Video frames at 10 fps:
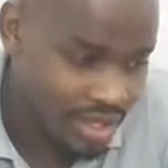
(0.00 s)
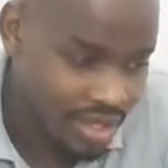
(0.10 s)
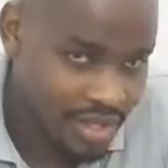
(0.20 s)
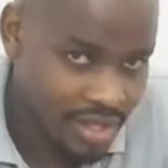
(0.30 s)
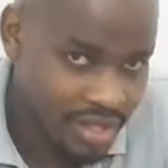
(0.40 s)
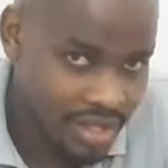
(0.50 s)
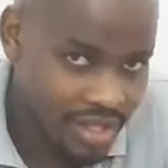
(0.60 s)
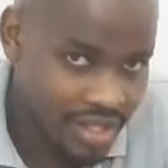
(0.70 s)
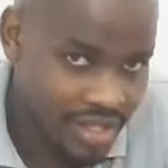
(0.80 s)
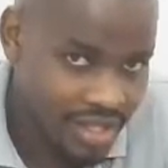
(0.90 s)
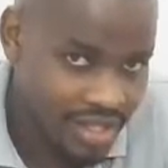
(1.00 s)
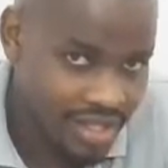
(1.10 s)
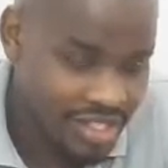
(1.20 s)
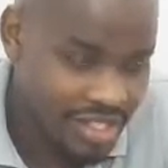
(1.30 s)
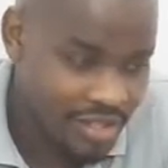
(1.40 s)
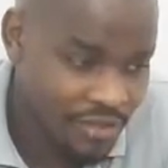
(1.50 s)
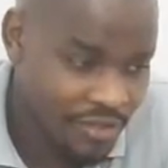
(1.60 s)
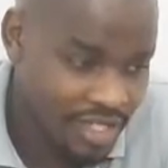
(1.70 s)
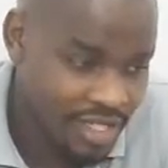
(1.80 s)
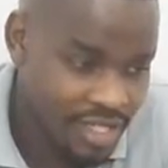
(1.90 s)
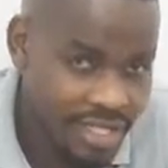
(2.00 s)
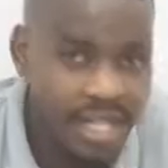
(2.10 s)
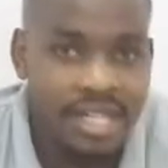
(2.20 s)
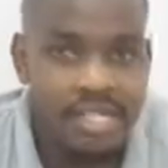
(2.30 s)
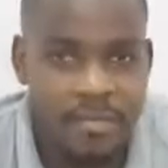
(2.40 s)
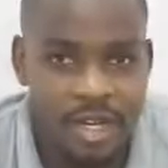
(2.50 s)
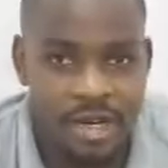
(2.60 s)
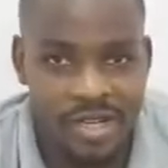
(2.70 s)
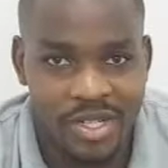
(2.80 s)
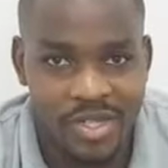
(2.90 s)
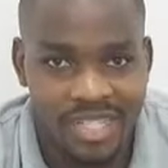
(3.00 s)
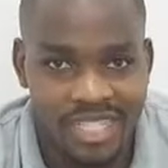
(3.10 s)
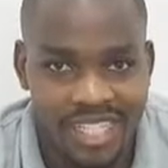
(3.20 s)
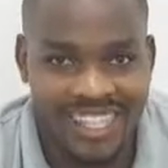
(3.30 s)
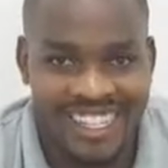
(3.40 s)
I think Sharifa is an aspiring doctor.